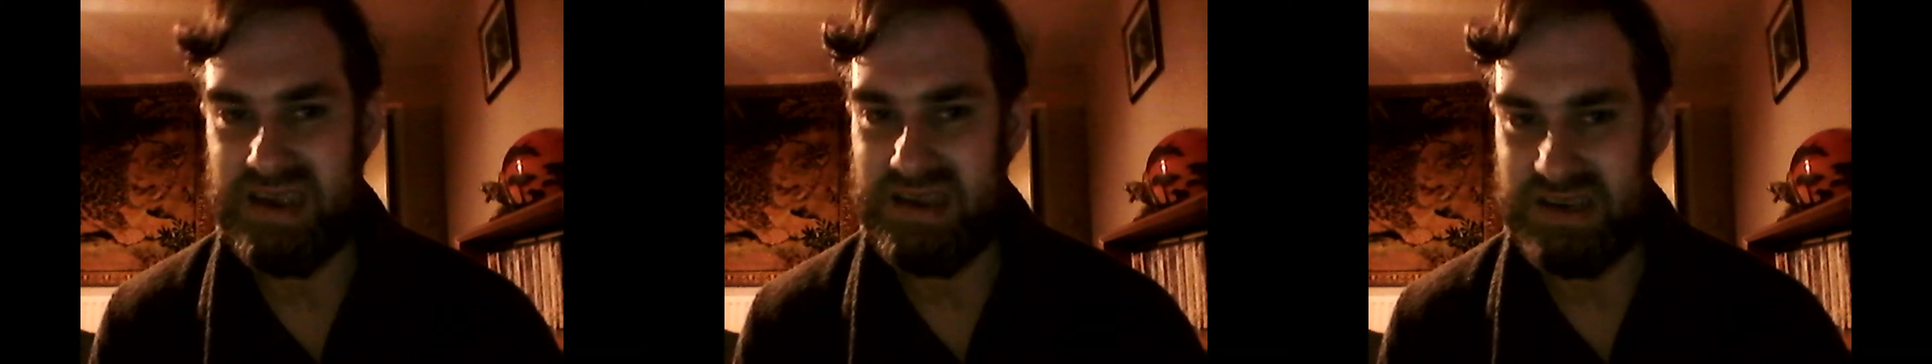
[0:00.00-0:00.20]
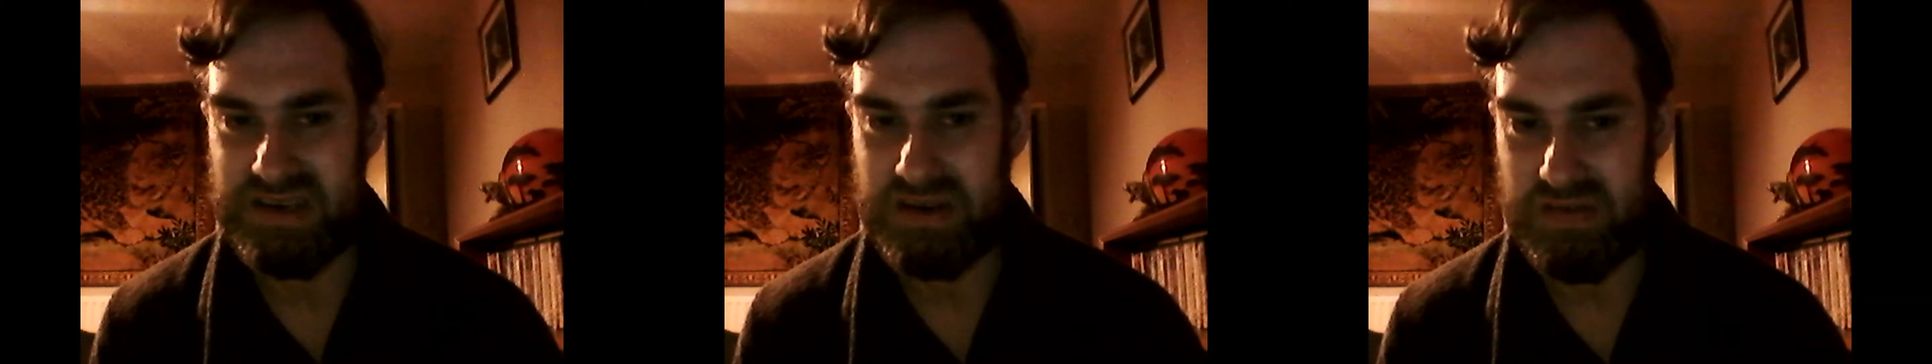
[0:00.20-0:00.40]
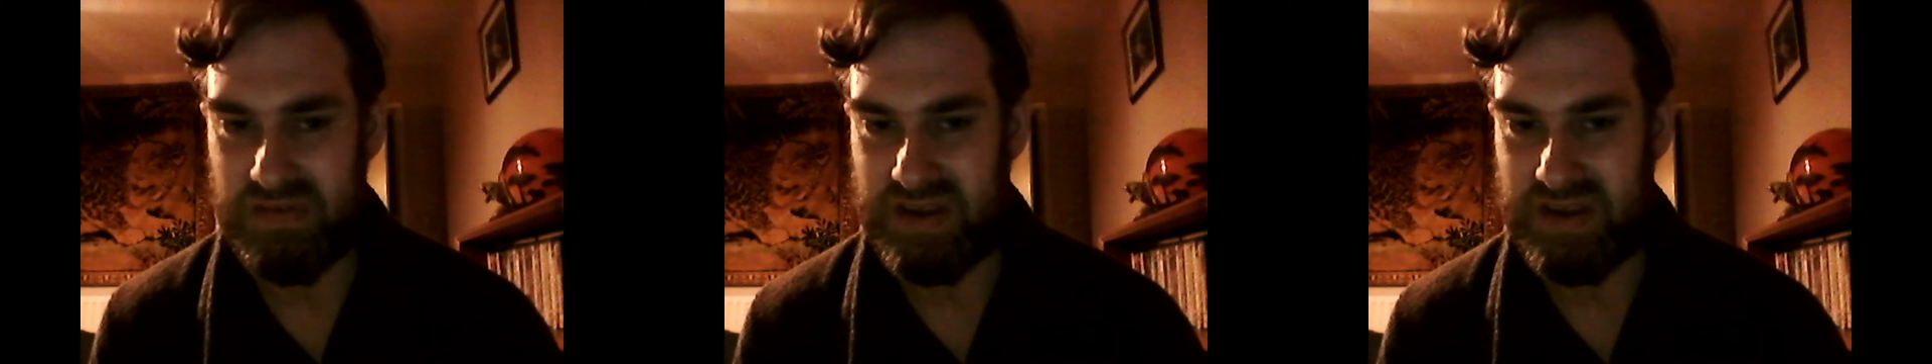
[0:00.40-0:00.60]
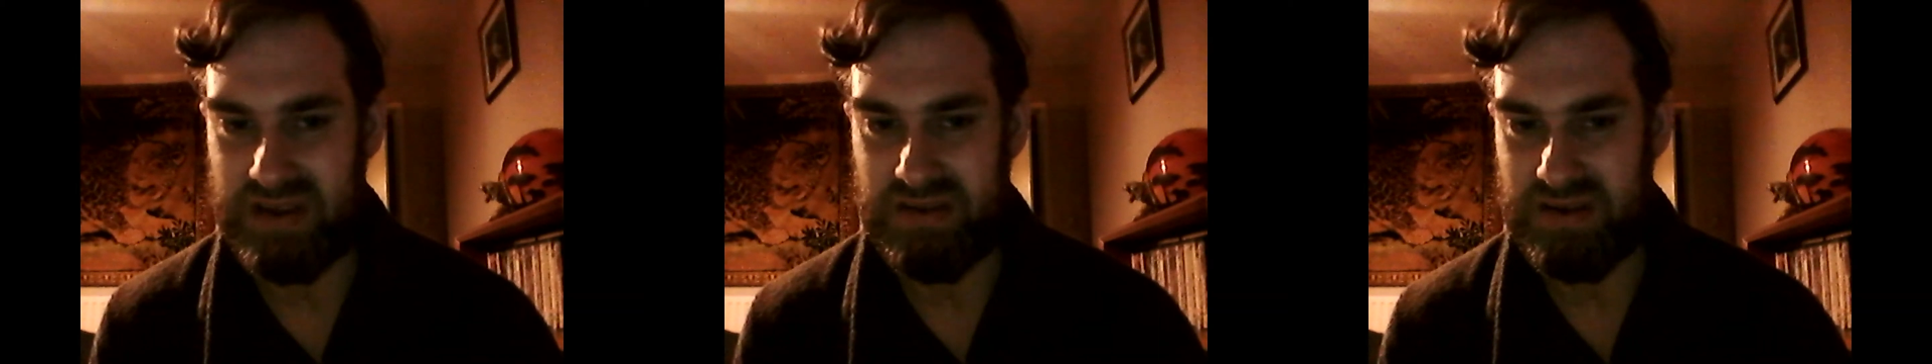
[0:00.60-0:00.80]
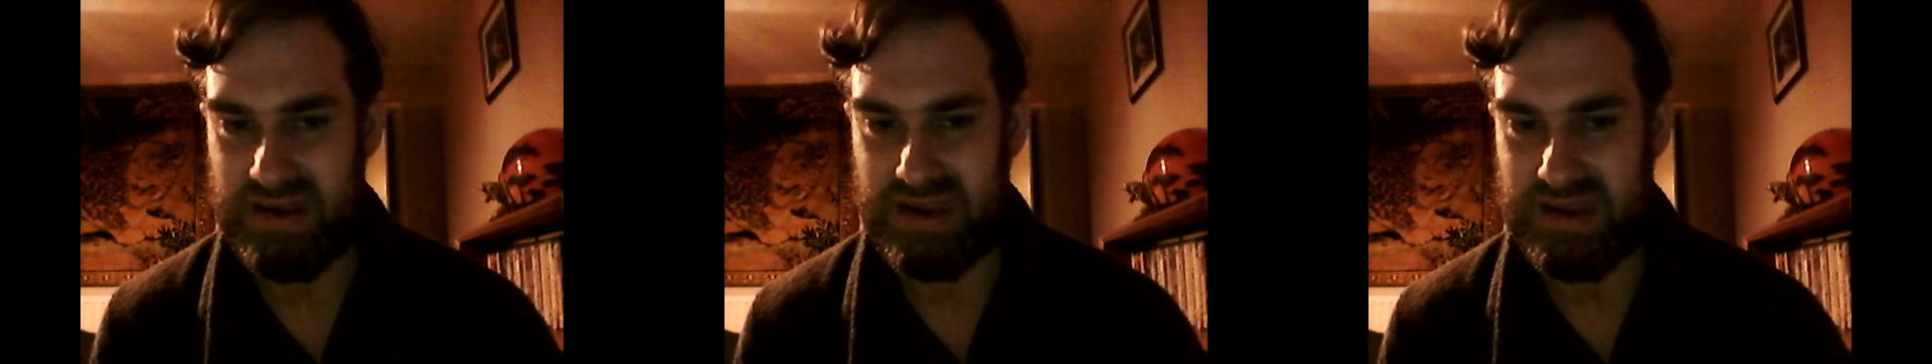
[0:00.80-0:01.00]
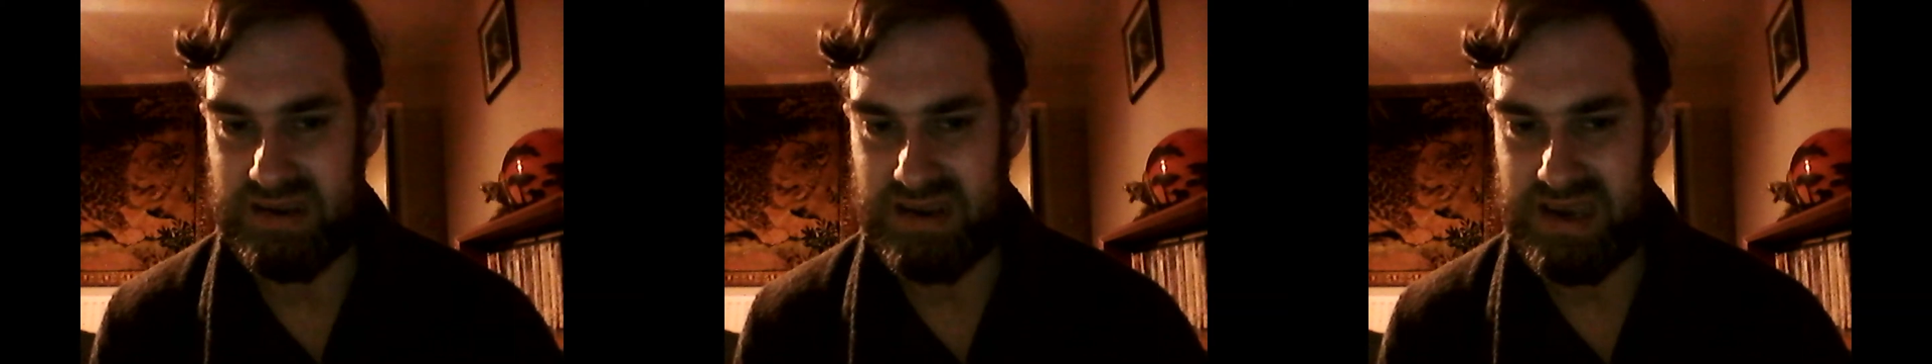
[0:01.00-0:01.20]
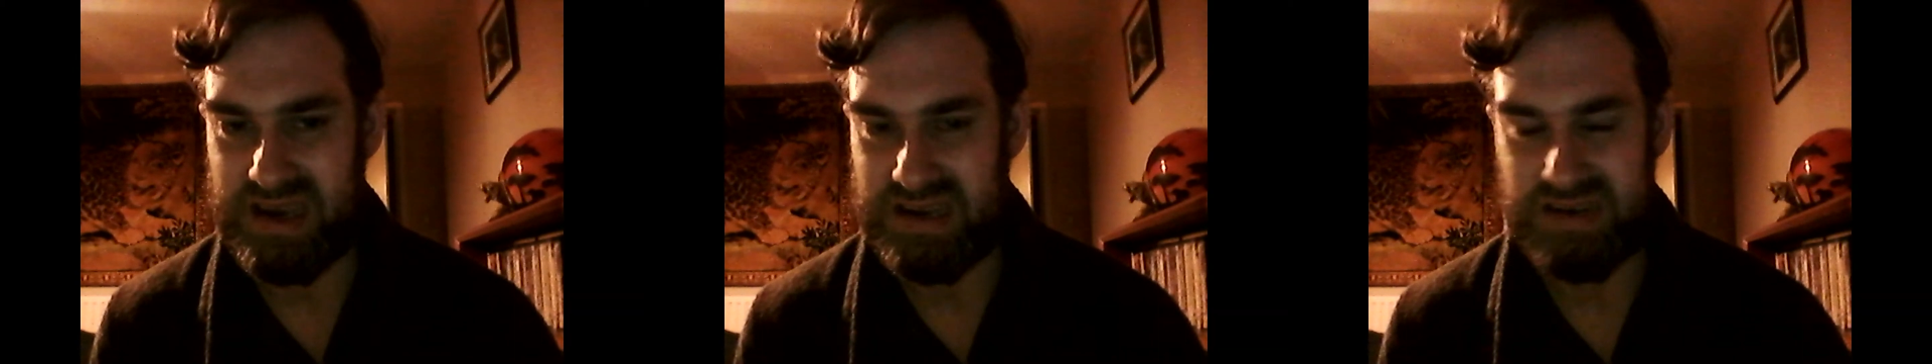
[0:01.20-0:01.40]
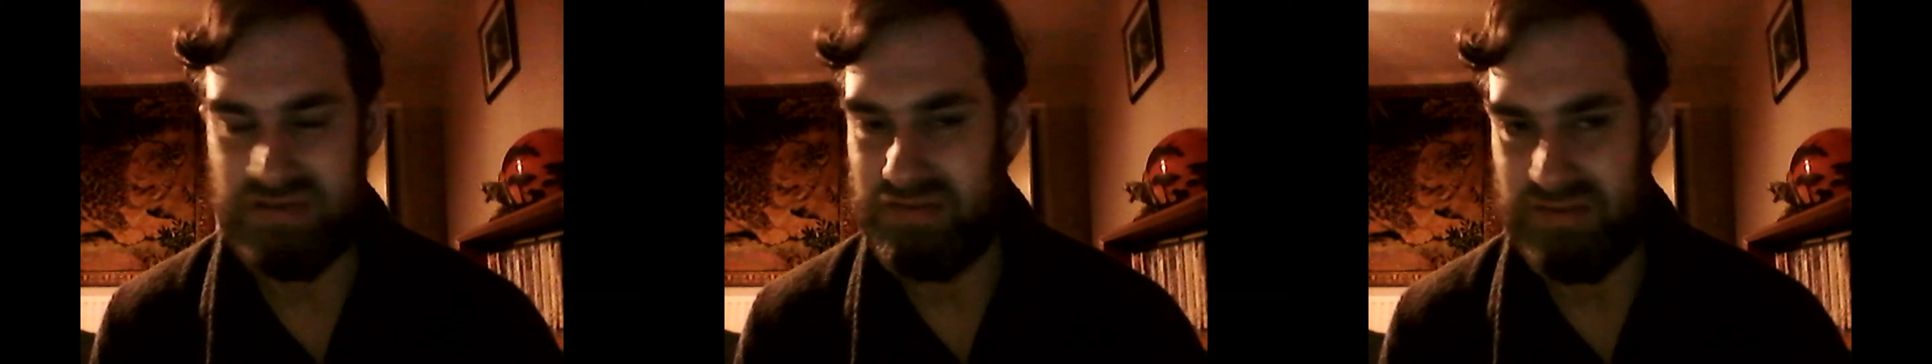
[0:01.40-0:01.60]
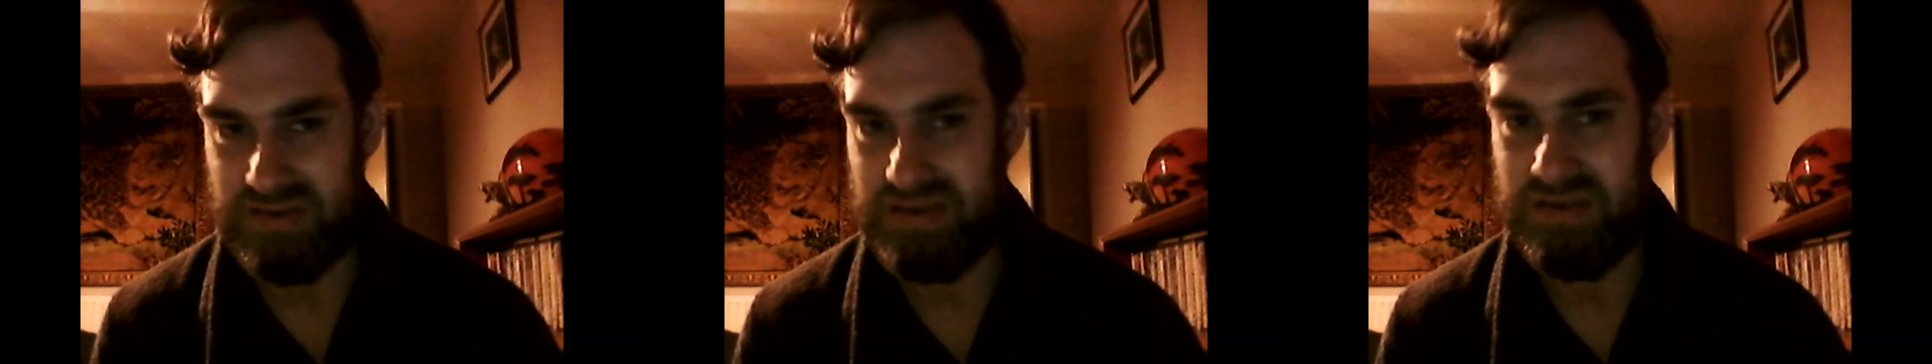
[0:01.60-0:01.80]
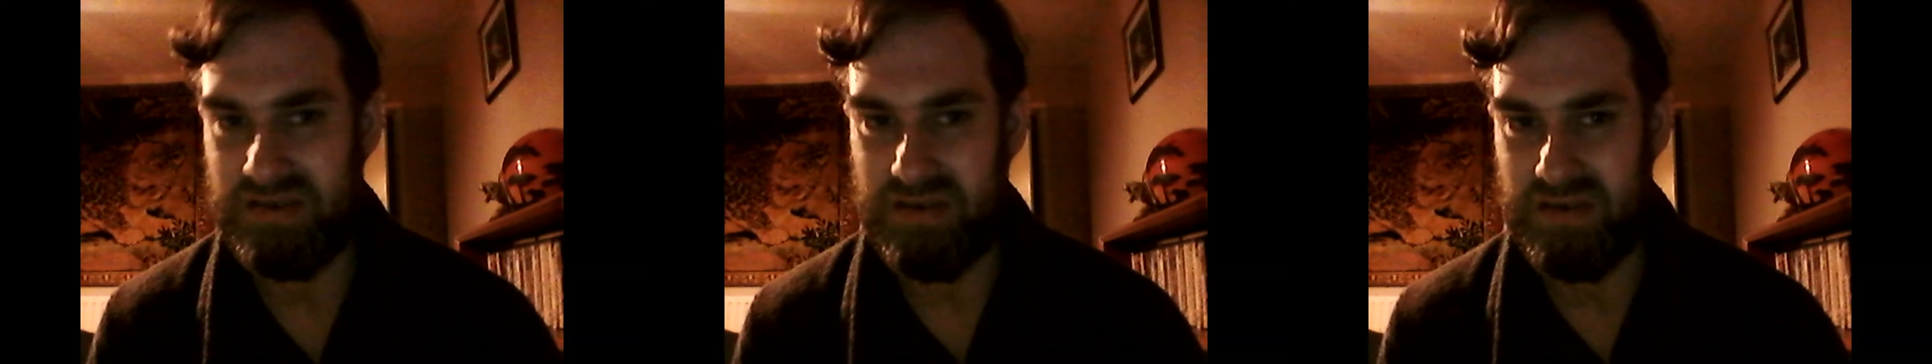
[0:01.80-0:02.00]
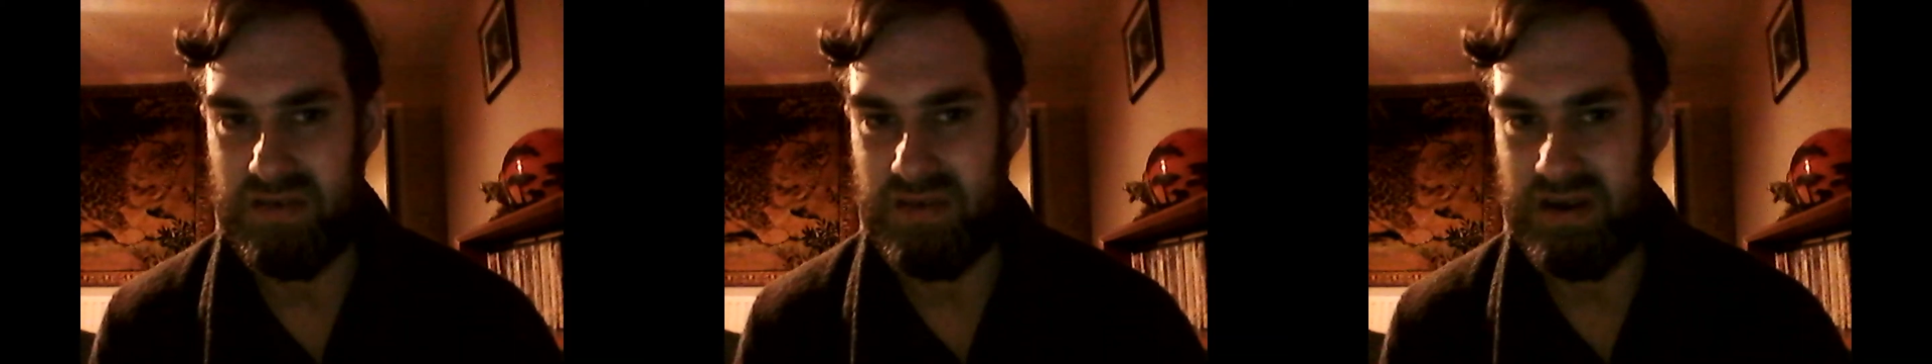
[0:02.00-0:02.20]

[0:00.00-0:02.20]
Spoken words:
it just felt like a natural sort of